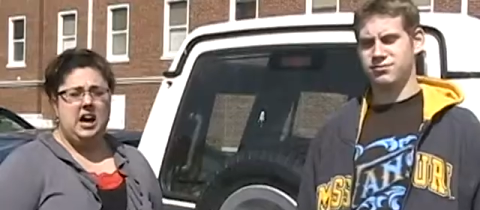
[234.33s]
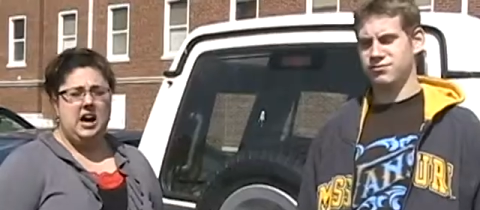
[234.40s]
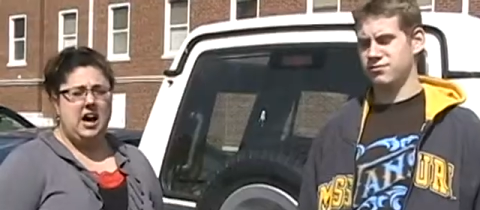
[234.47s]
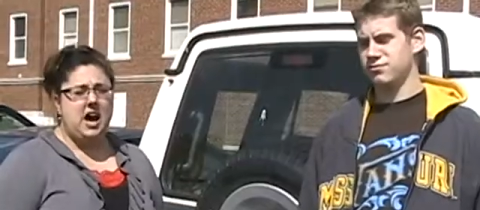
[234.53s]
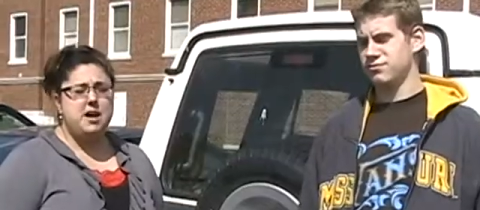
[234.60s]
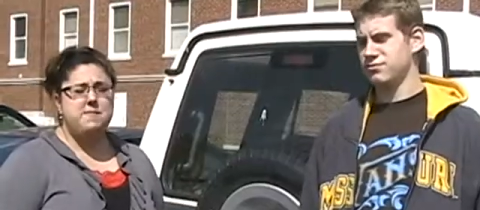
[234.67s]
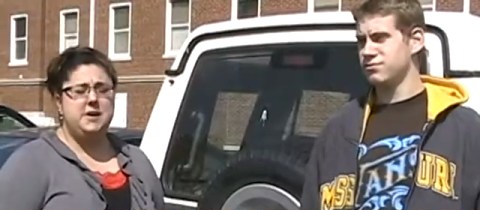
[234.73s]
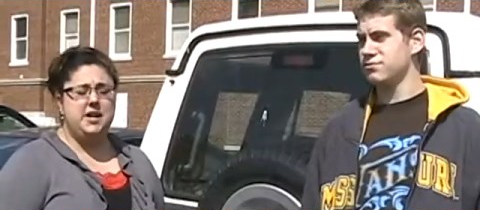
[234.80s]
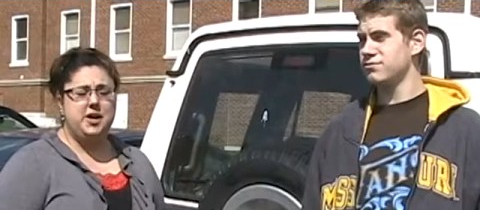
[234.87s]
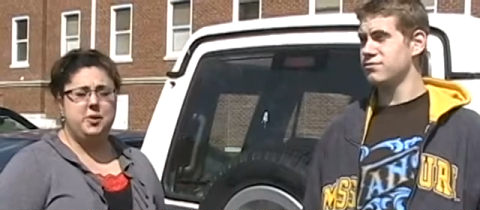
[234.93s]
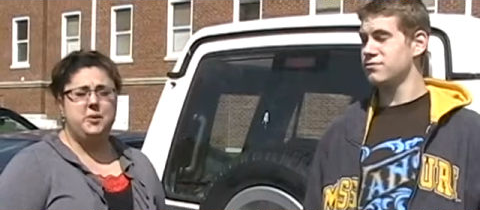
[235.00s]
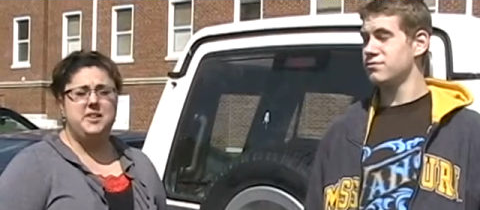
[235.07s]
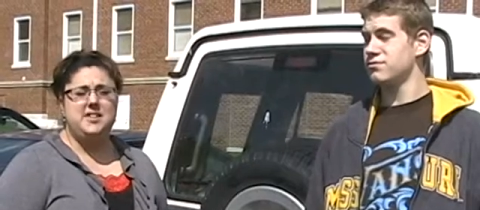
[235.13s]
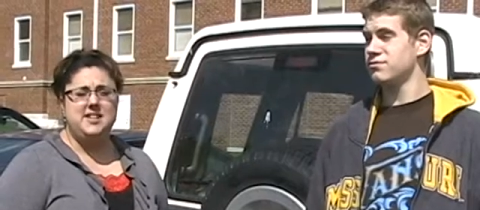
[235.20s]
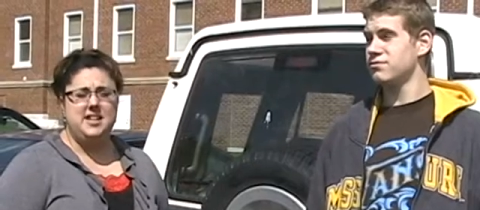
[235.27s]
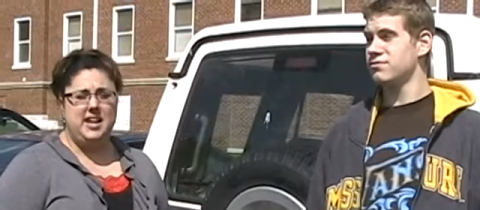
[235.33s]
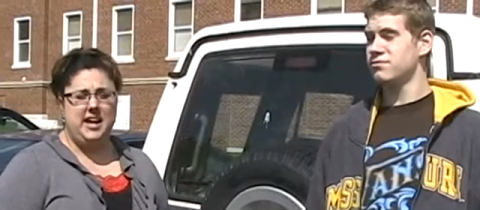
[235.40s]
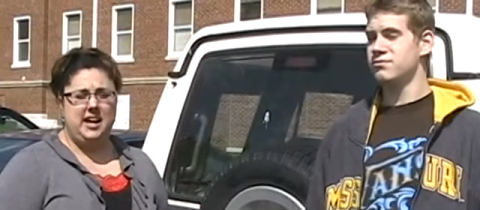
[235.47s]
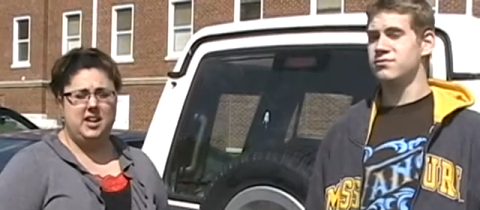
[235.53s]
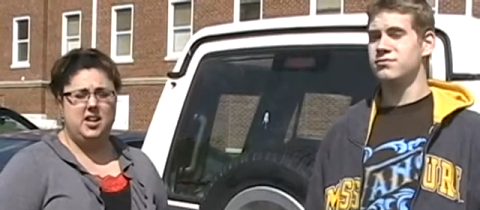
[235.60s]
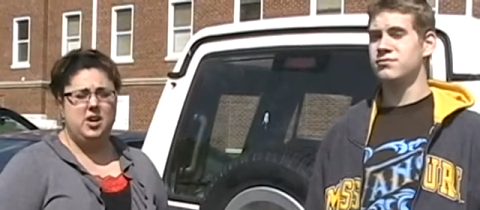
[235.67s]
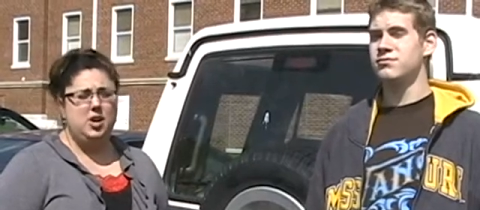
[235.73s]
Speaker 1: I'm here with Nick,
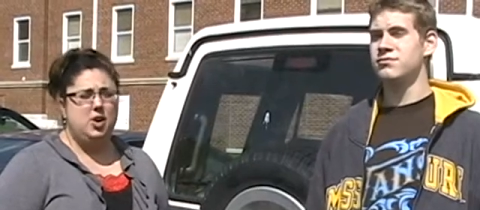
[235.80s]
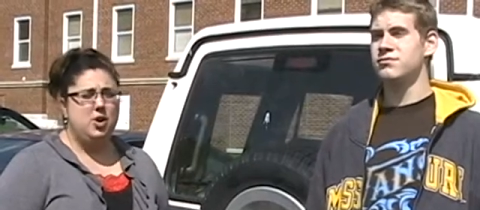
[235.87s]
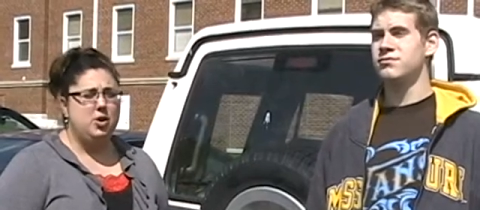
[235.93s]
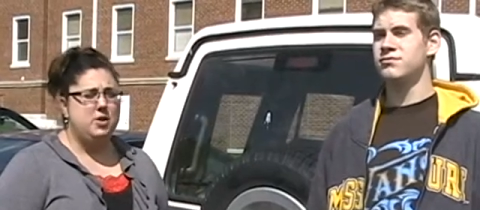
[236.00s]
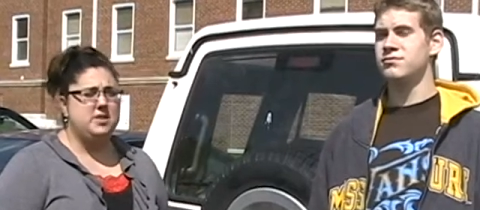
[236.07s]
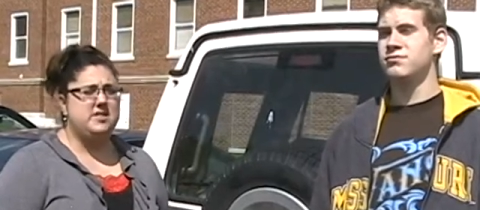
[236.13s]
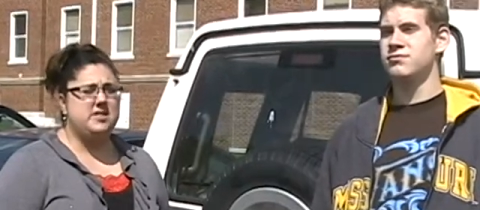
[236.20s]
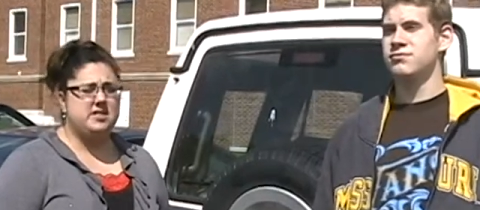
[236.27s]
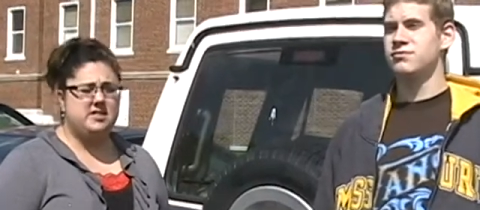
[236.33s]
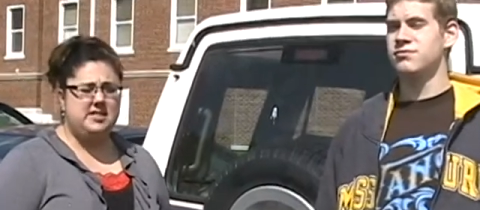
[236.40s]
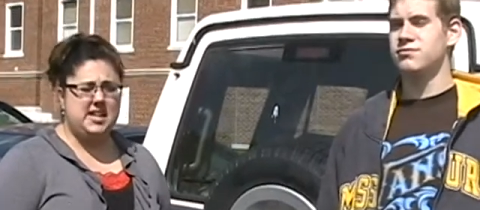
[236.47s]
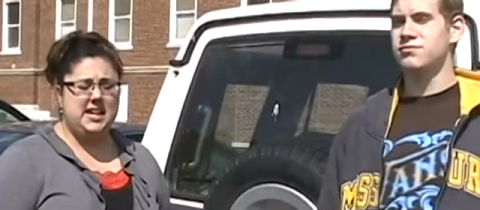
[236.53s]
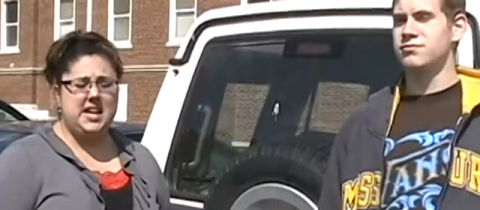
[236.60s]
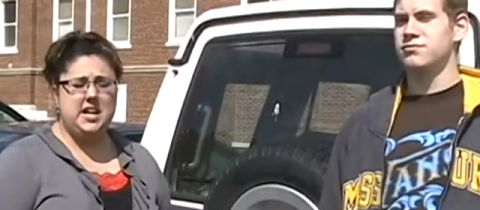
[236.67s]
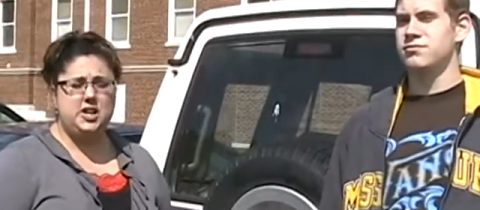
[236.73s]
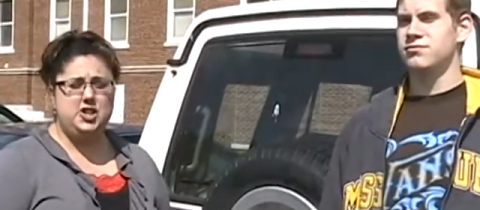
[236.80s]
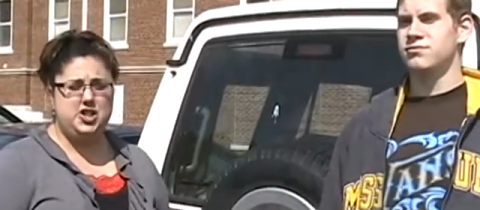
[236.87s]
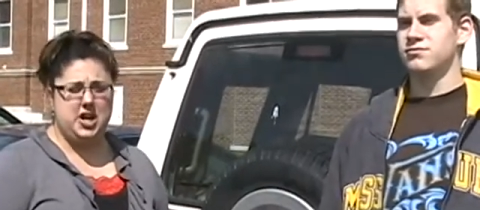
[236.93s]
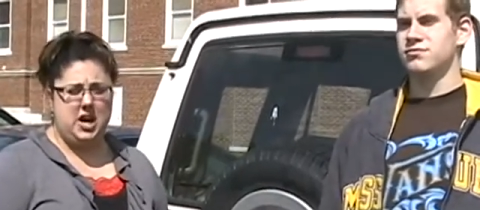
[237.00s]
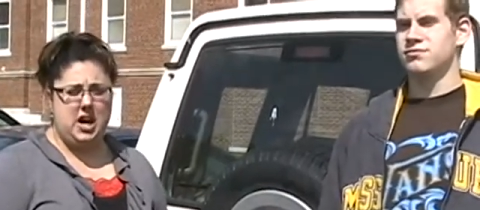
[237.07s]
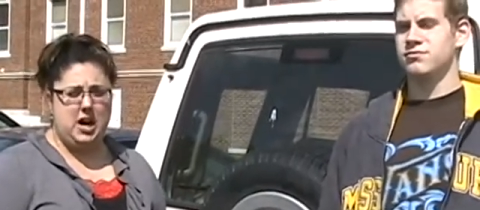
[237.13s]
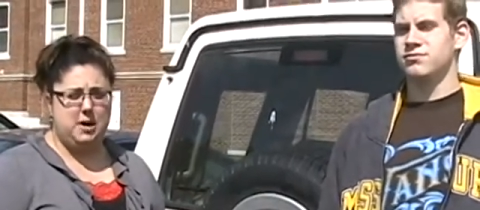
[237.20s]
who is seeking
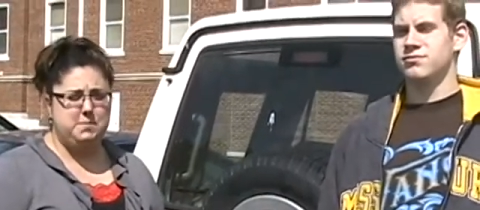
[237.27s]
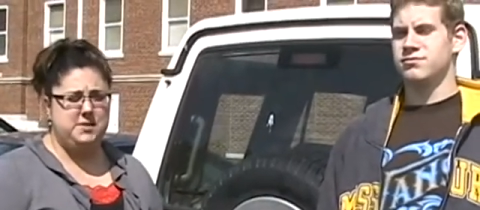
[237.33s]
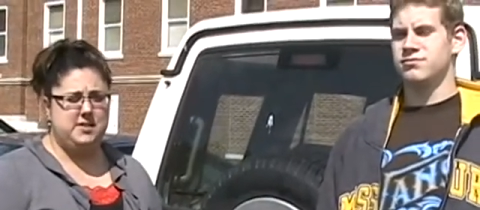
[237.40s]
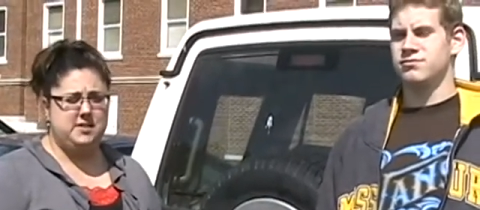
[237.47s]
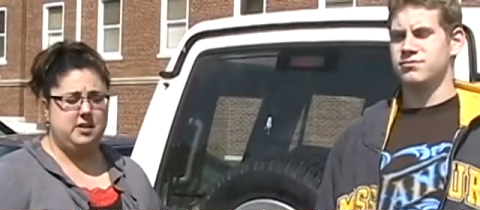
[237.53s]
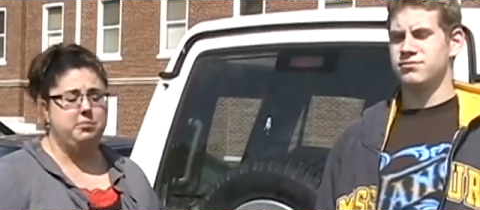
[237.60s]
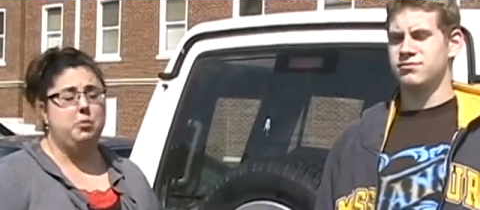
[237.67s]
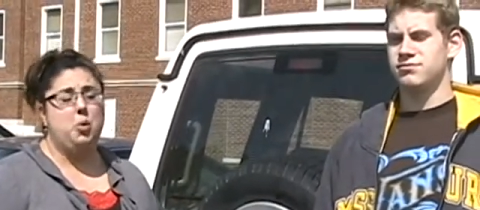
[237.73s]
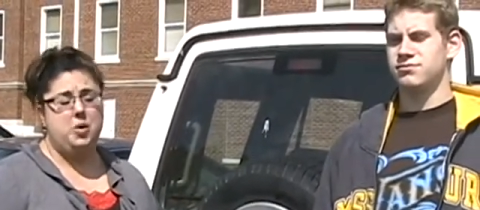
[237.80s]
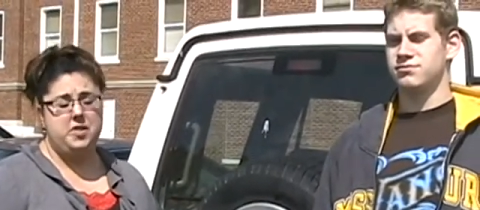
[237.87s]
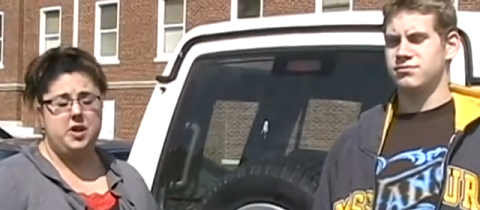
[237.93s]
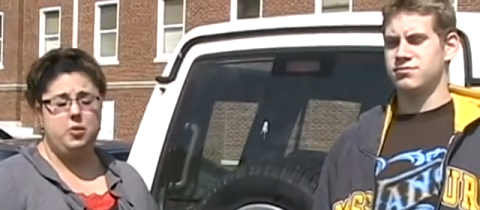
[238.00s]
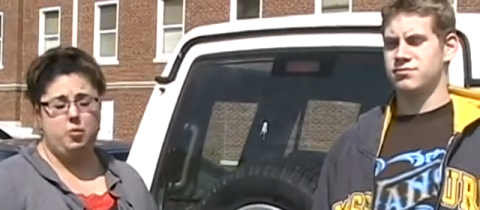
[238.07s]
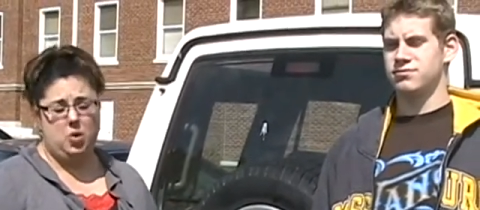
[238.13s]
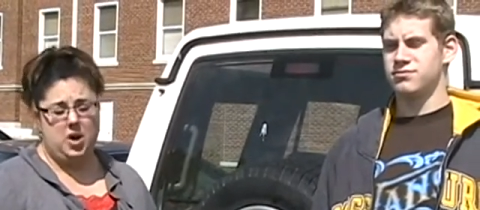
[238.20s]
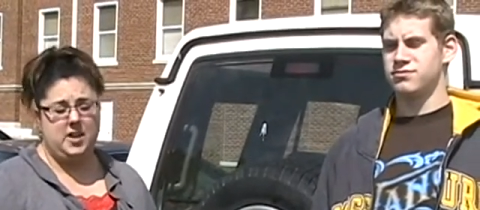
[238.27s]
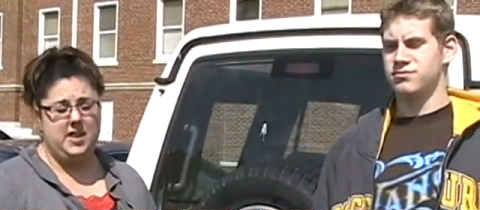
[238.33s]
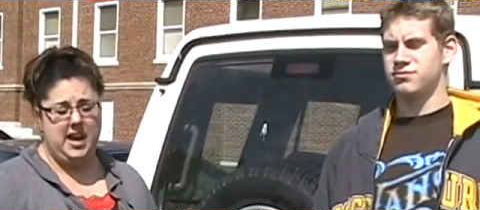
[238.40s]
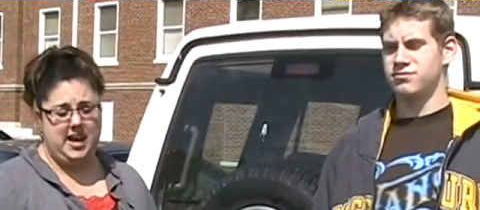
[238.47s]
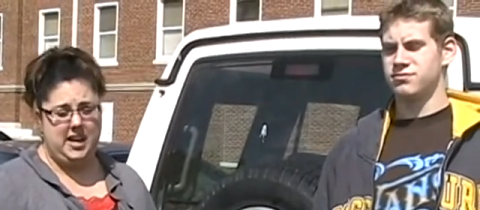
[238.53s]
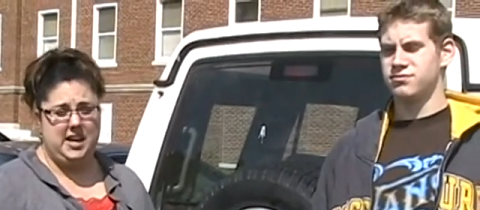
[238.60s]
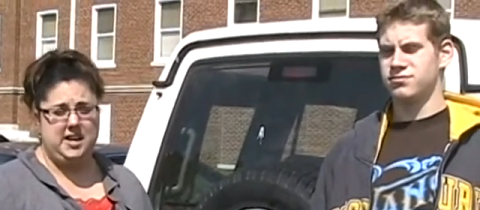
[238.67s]
jobs, more than one that
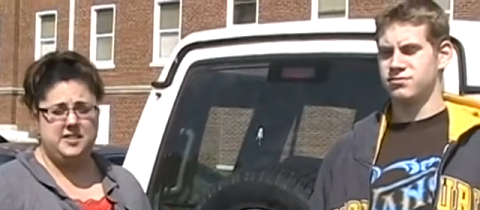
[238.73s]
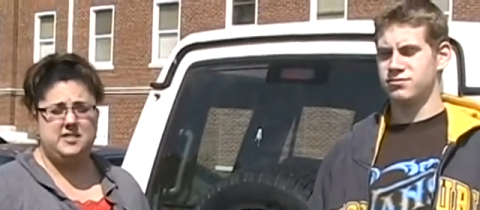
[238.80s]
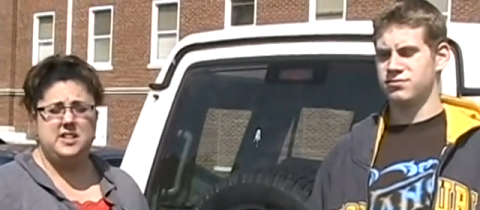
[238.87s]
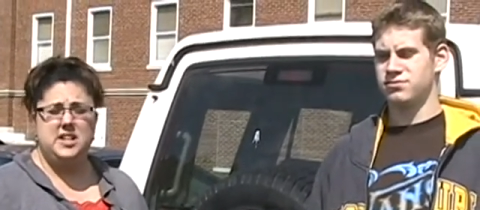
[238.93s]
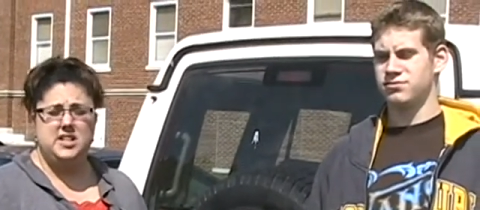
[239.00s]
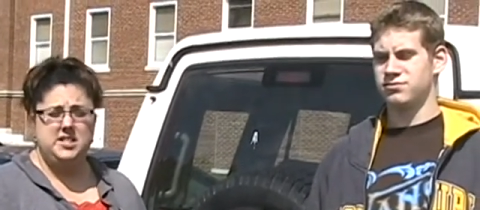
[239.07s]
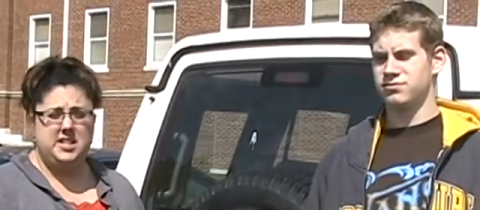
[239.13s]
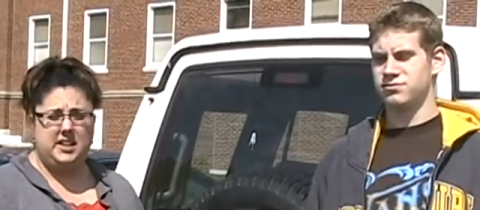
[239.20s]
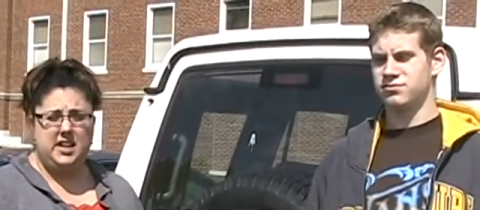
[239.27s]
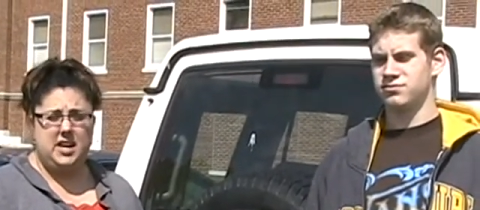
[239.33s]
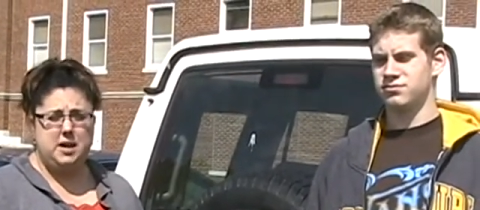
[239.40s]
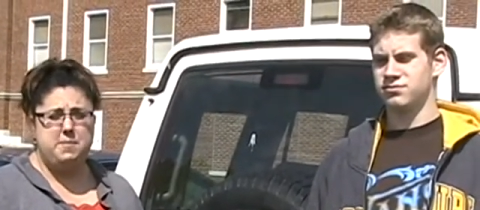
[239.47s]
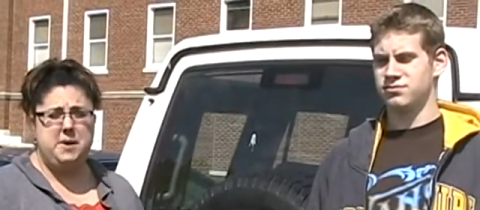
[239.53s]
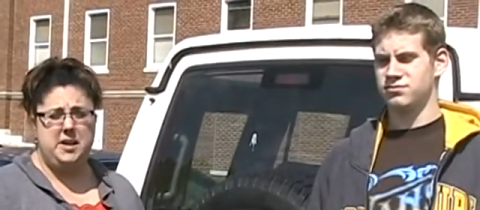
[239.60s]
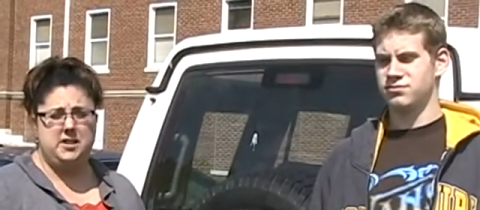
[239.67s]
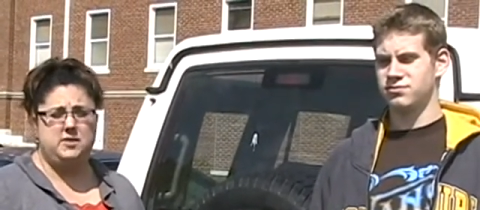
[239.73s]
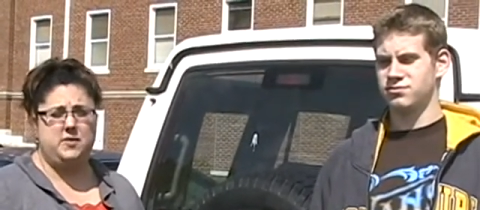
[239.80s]
is, to keep his